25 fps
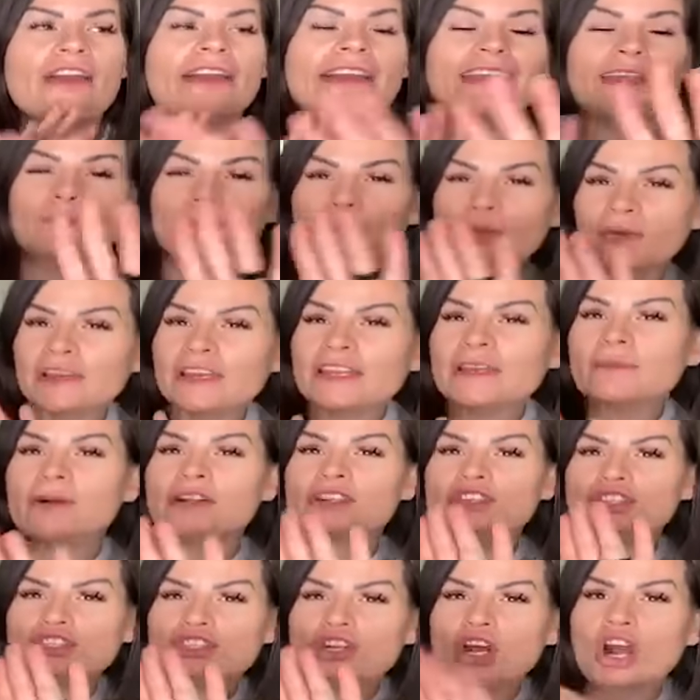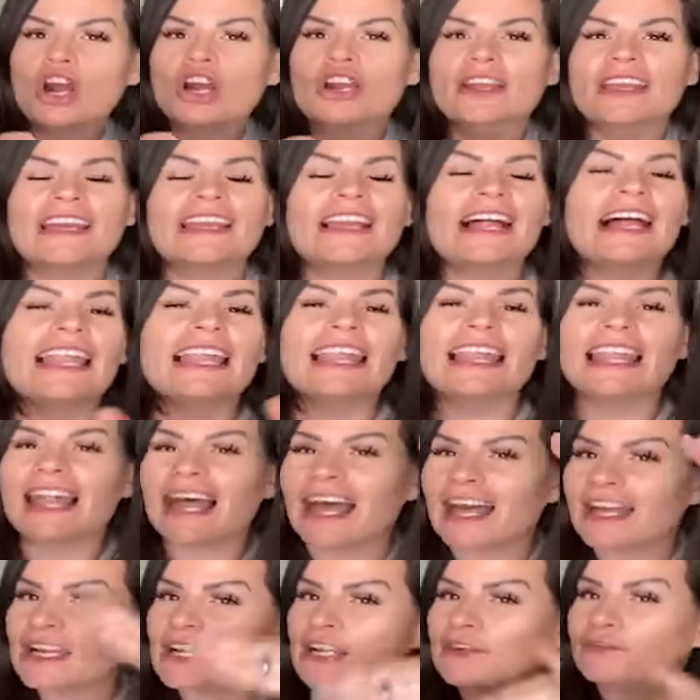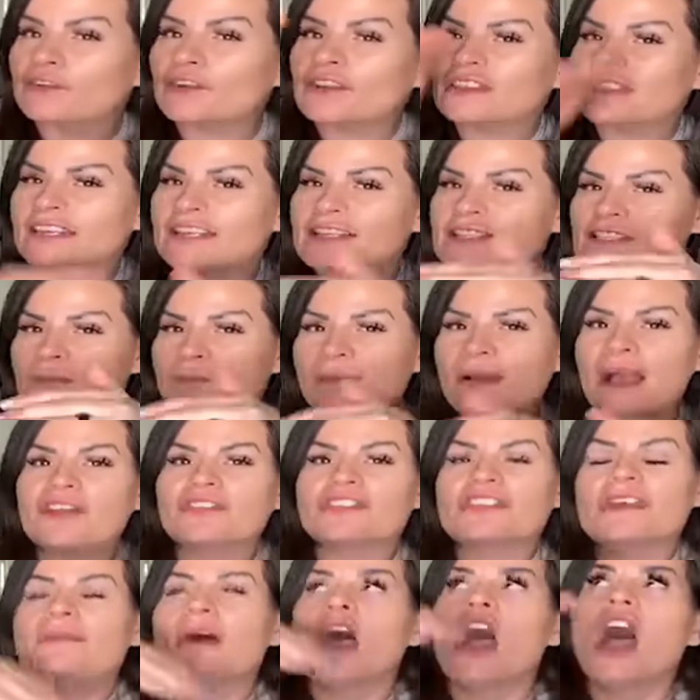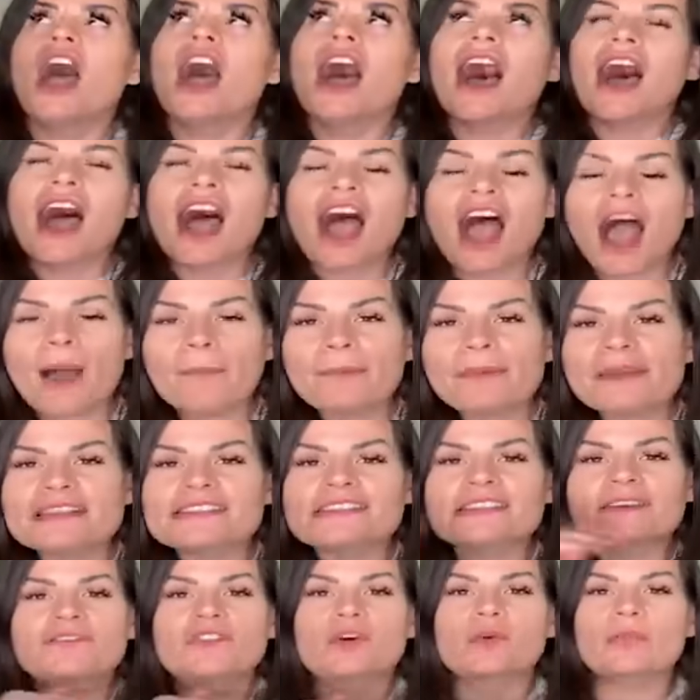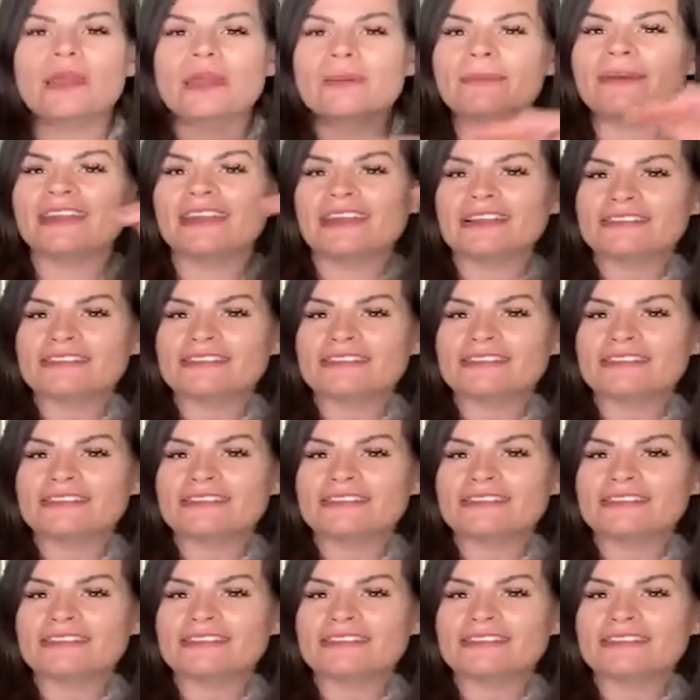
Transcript: I can pretty much target a lot of different things about them, hobbies of the women.